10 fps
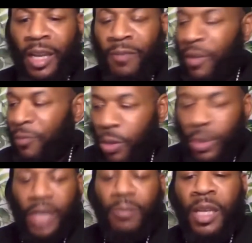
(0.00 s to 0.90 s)
If you
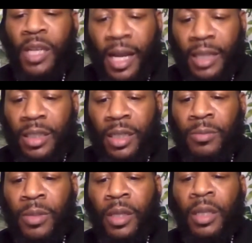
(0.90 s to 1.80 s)
get me locked up,
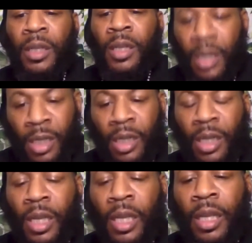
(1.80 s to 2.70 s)

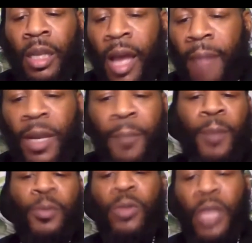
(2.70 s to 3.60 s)
How many people
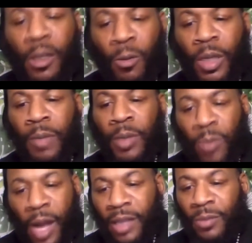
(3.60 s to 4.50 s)
you think will really be
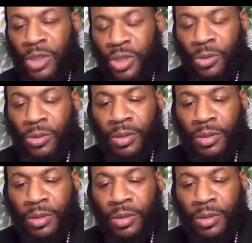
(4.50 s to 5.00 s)
rocking with you?